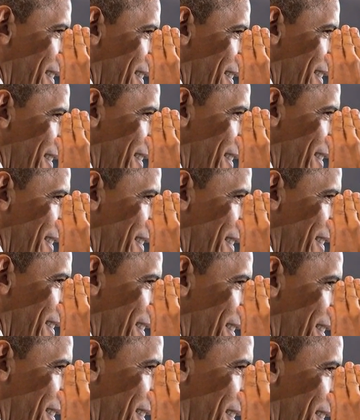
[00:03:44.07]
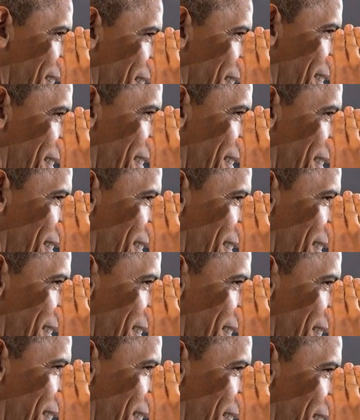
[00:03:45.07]
that uh, that
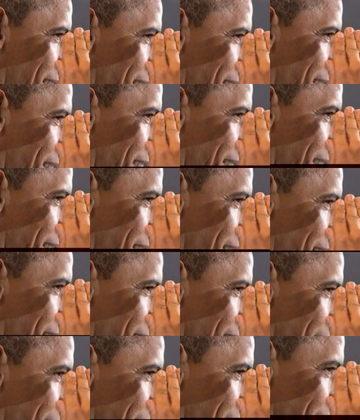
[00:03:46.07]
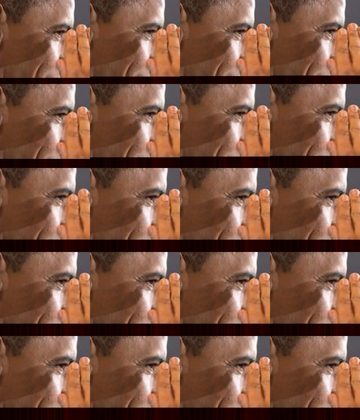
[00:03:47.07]
um, allows the